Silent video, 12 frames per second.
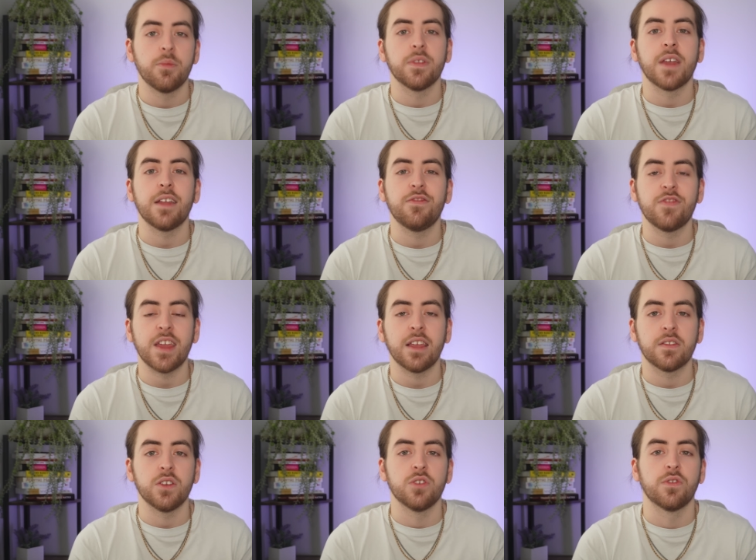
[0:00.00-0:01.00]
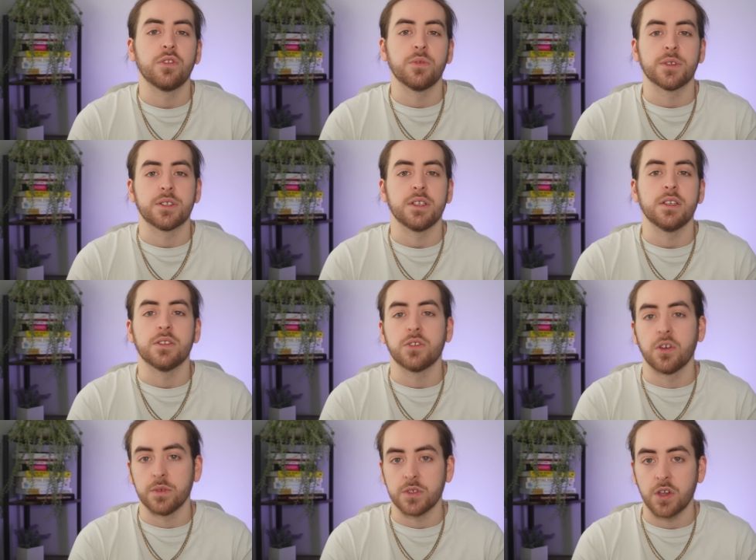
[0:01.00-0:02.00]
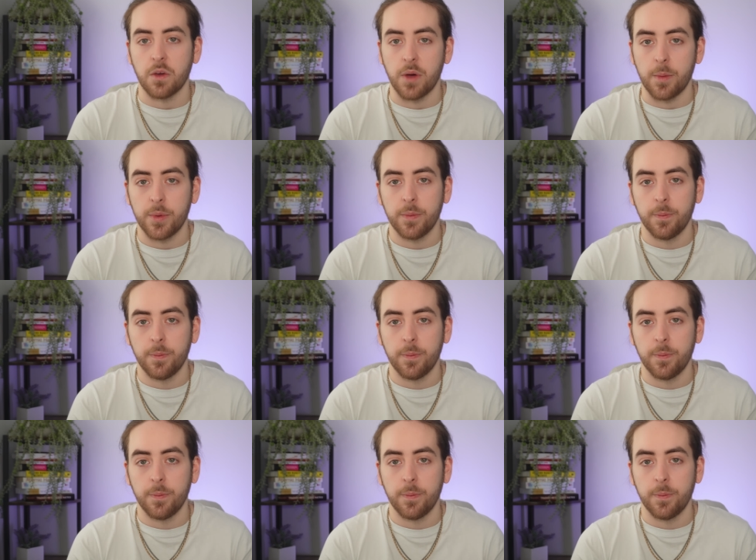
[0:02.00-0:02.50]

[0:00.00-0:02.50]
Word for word: but they think that Euro U S D is going to go up.